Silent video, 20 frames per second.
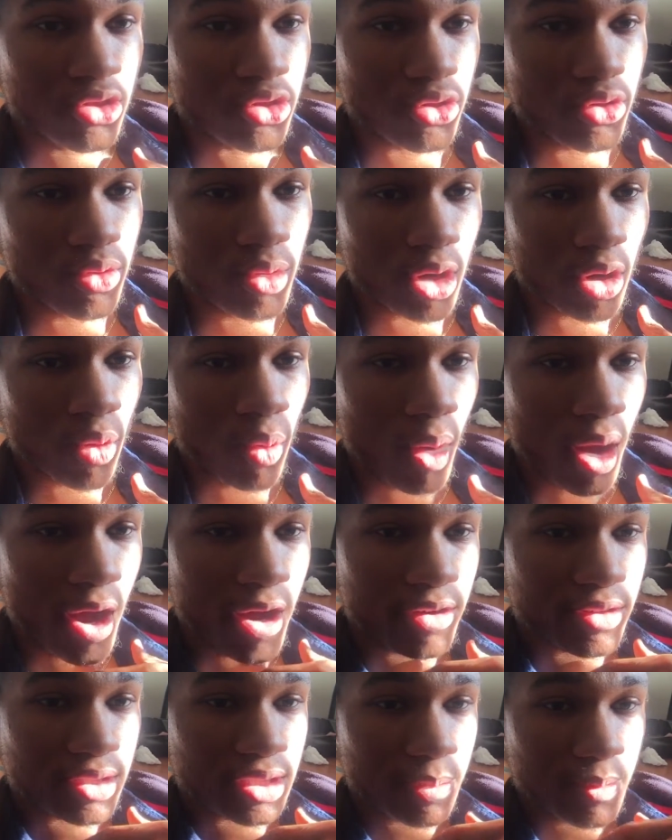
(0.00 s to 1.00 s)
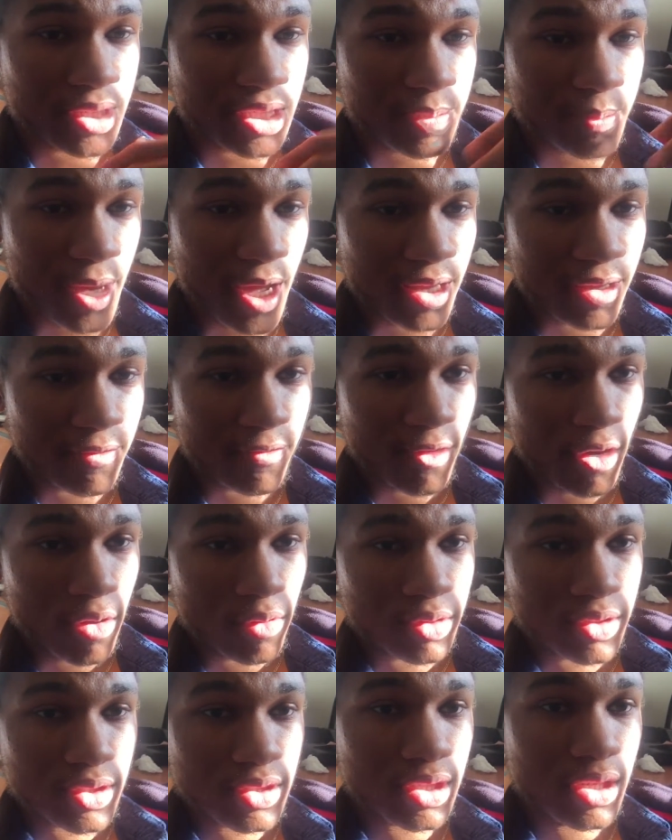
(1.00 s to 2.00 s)
to acquire some Hispanic
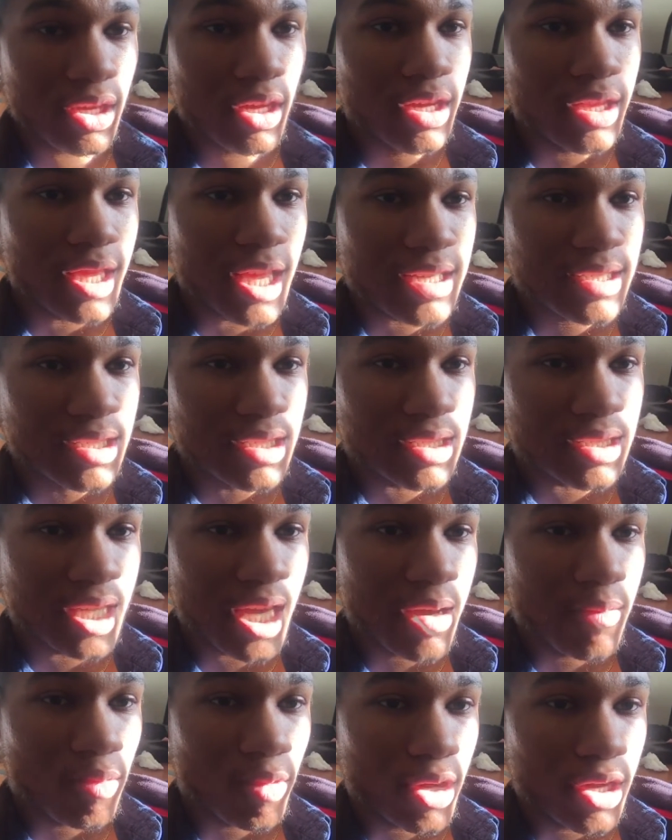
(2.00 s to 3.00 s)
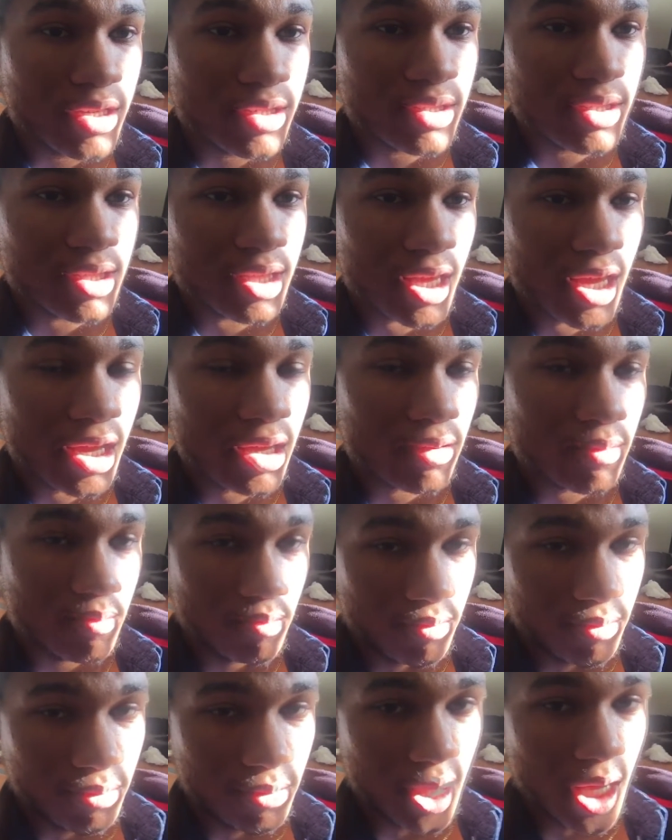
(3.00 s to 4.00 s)
votes. That's the same reason that
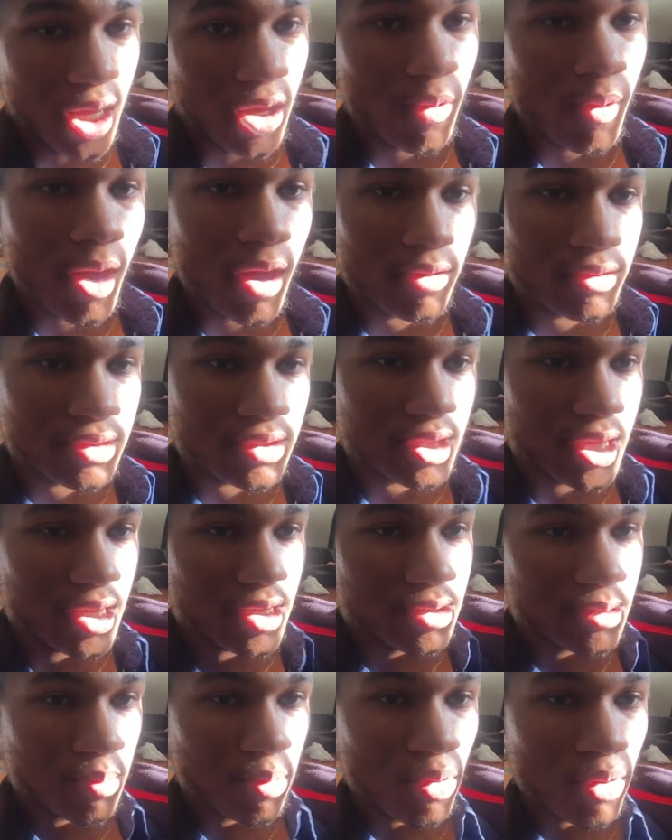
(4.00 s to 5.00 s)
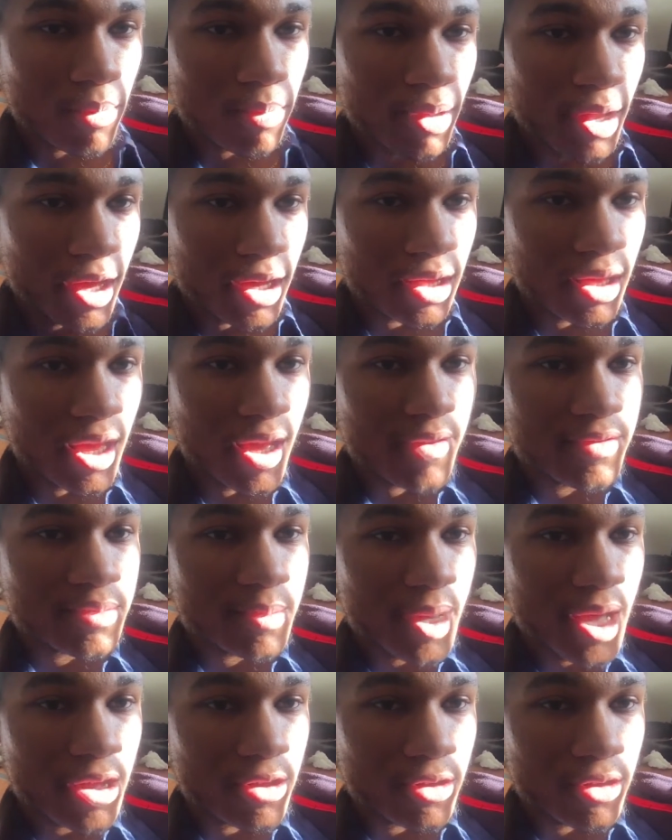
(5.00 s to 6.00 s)
they go out and say they support Black Lives
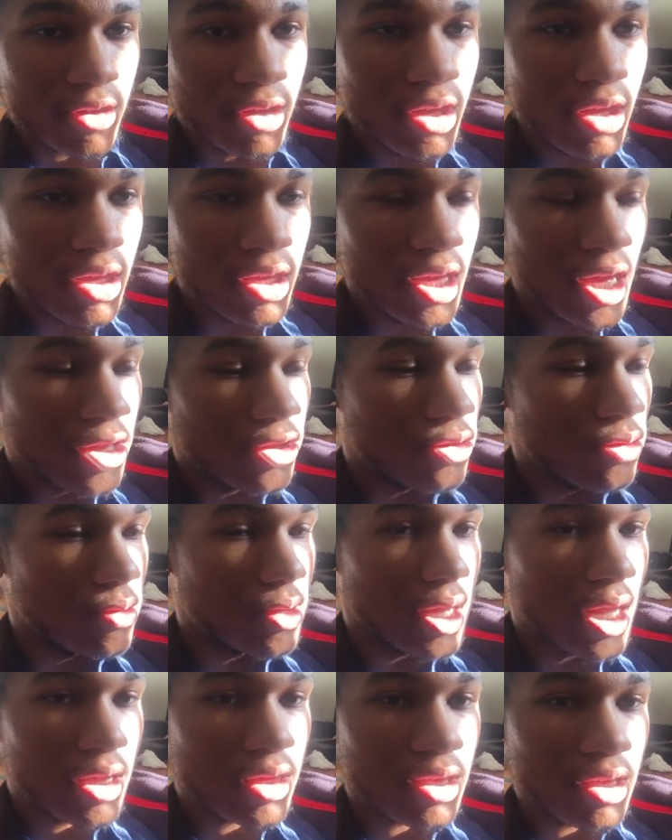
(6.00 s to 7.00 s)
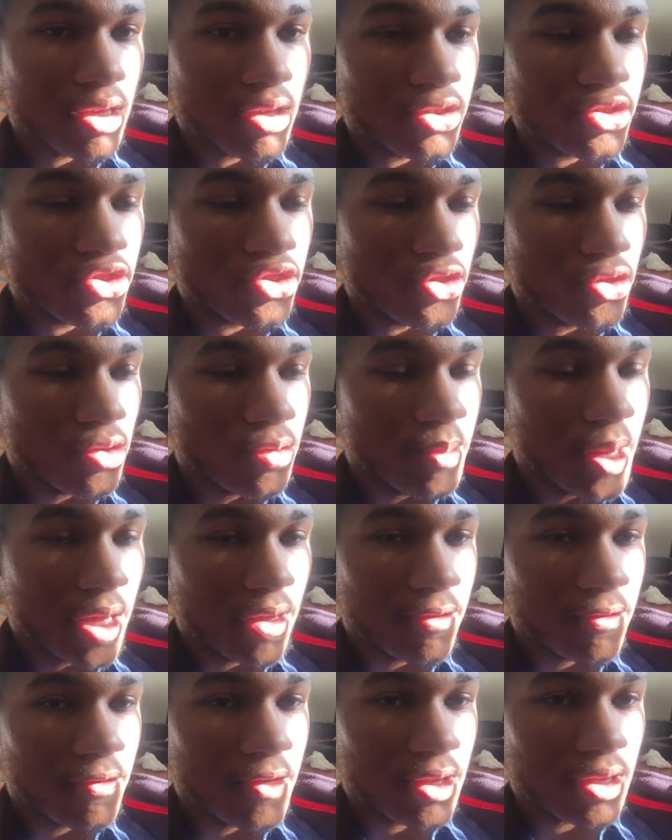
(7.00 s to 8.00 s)
Matter, yet do nothing to
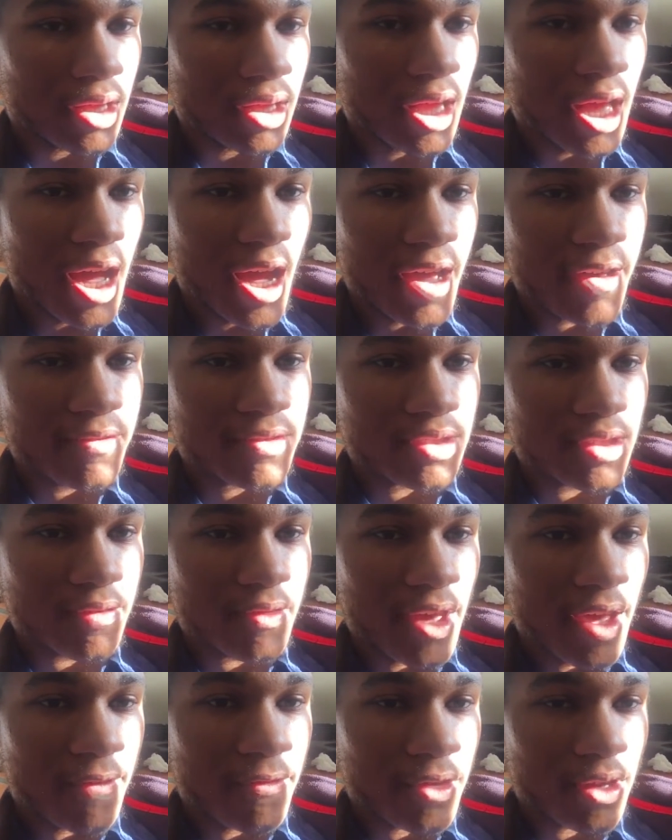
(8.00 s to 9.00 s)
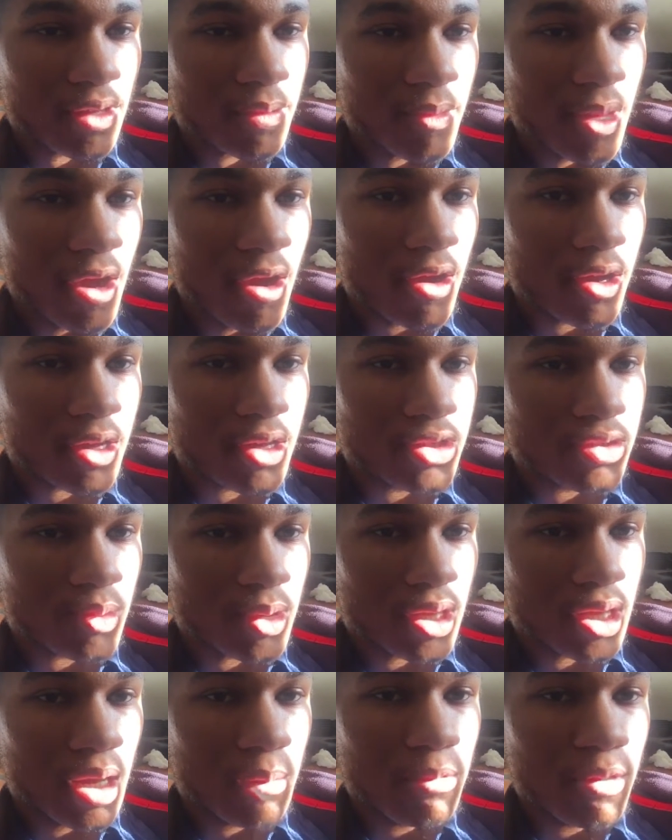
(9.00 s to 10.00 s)
benefit the lives of African Americans
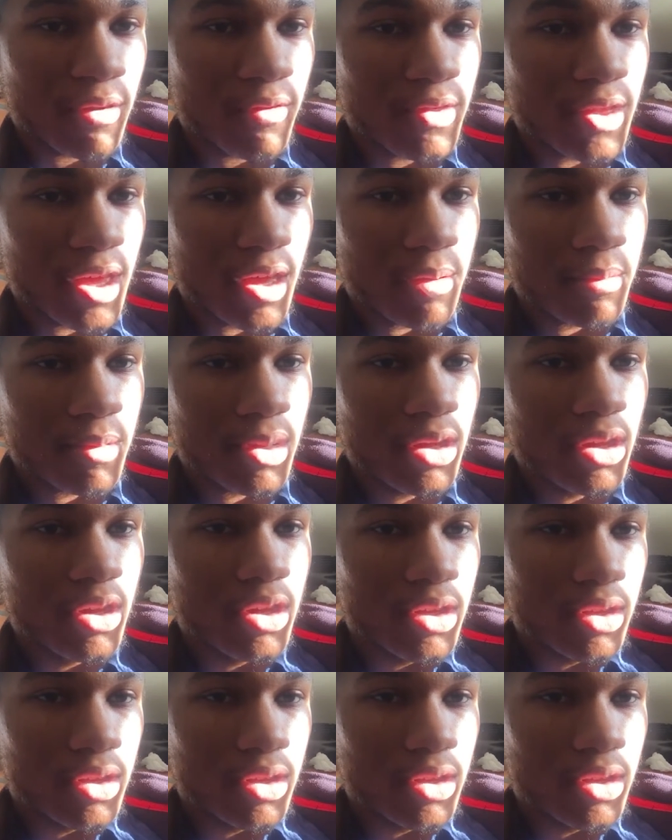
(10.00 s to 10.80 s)
when a number of them,